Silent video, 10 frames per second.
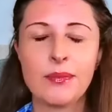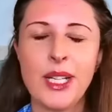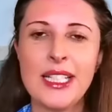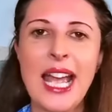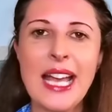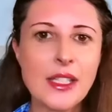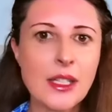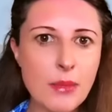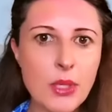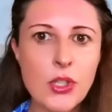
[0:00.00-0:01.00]
But as the
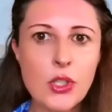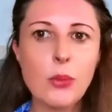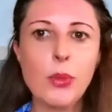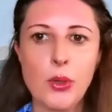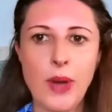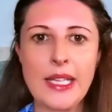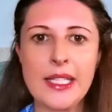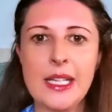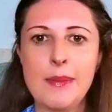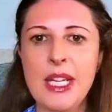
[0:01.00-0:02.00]
musical
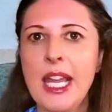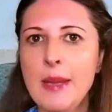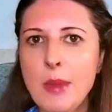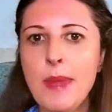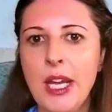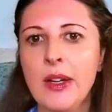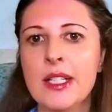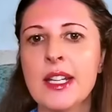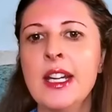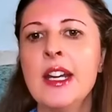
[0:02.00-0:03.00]
progressed, it became
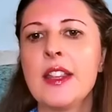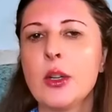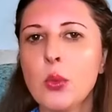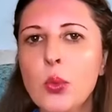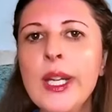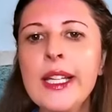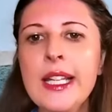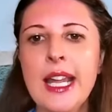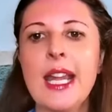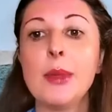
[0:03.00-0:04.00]
apparent that it really
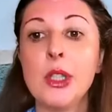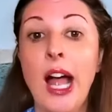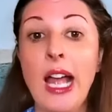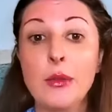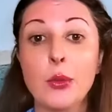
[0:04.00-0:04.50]
came alive